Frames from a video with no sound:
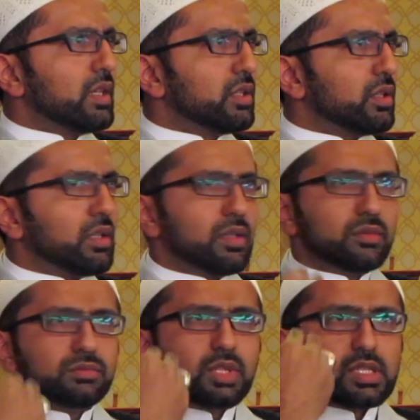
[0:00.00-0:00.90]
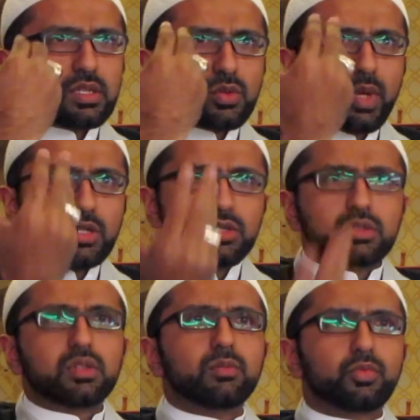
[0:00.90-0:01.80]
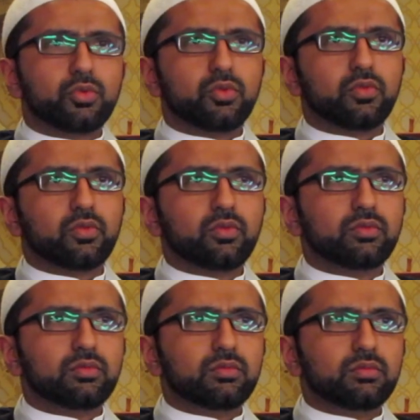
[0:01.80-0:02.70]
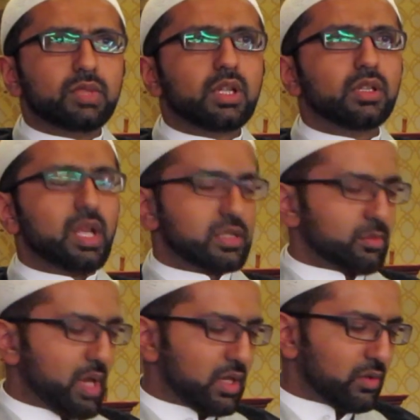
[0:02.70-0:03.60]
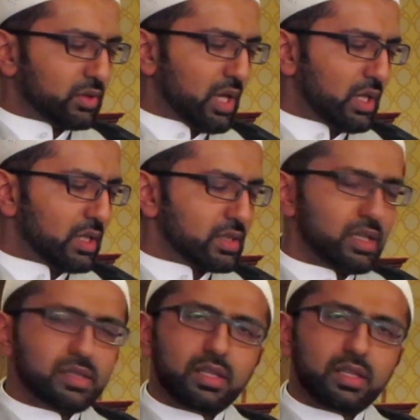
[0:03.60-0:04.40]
the situation to improve. Then Allah subhanahu wa ta'ala says,